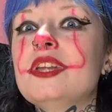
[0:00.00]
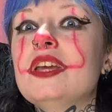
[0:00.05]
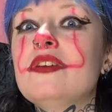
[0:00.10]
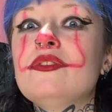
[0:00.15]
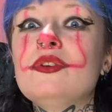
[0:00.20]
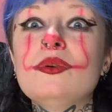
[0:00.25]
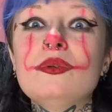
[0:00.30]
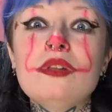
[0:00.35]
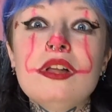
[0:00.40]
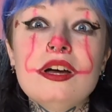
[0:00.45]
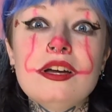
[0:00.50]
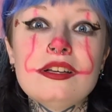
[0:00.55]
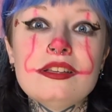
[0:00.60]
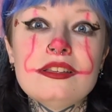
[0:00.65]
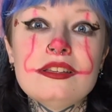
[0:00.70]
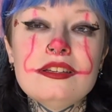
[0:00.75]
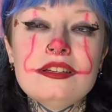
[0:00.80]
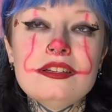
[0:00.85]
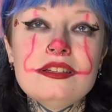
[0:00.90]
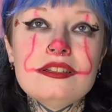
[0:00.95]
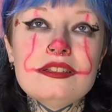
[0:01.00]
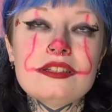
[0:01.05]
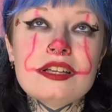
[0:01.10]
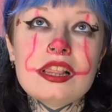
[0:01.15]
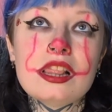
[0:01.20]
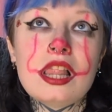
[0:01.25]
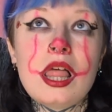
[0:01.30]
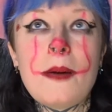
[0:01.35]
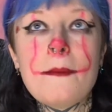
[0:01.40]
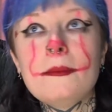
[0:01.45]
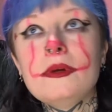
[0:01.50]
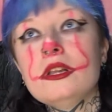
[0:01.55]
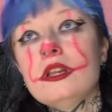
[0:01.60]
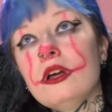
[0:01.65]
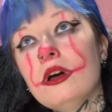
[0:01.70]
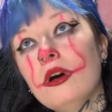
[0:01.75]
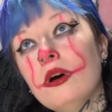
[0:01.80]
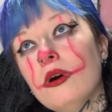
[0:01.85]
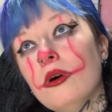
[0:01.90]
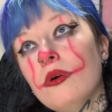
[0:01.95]
If you like this, let me
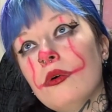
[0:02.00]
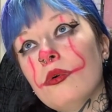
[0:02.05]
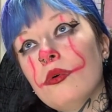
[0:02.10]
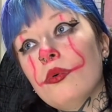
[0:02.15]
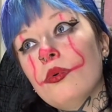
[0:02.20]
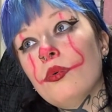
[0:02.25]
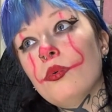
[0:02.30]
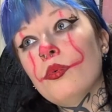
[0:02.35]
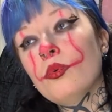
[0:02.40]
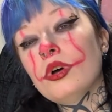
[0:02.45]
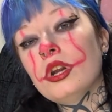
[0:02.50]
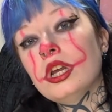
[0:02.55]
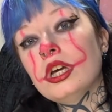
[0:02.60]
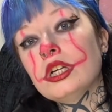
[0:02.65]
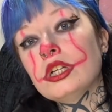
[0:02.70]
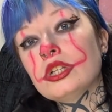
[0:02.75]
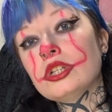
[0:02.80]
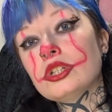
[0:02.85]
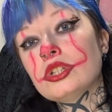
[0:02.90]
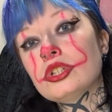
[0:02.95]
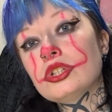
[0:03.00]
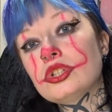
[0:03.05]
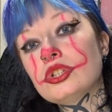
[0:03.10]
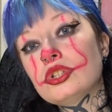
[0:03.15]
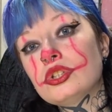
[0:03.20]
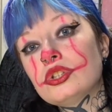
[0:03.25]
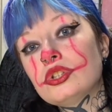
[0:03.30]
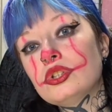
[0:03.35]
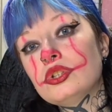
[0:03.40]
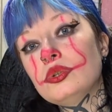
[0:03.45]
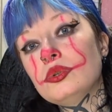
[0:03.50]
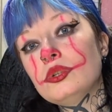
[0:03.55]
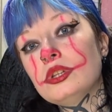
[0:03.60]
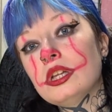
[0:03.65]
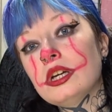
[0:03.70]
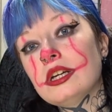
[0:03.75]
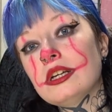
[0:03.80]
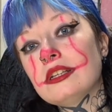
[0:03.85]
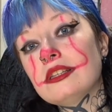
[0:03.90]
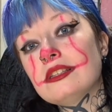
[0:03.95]
know what else you'd
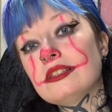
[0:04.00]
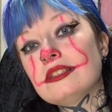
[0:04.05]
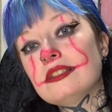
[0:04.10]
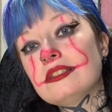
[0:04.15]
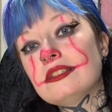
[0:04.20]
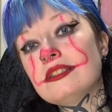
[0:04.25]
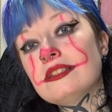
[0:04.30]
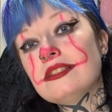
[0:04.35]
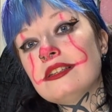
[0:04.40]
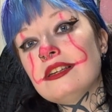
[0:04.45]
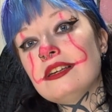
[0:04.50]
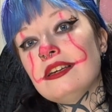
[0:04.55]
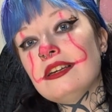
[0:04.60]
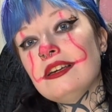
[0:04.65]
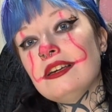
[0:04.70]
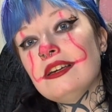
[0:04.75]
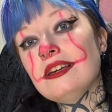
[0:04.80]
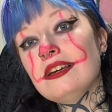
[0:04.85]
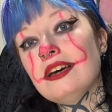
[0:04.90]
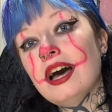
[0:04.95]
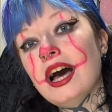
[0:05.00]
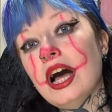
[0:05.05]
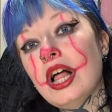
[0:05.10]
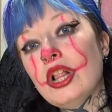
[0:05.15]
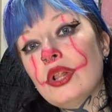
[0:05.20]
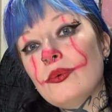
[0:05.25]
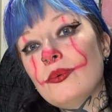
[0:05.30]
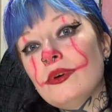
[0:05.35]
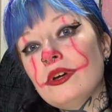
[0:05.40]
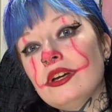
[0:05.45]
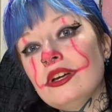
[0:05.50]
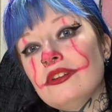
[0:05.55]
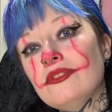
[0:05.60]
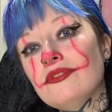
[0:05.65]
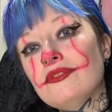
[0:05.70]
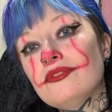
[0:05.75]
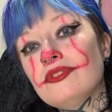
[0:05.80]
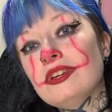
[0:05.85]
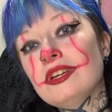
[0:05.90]
like to see Halloween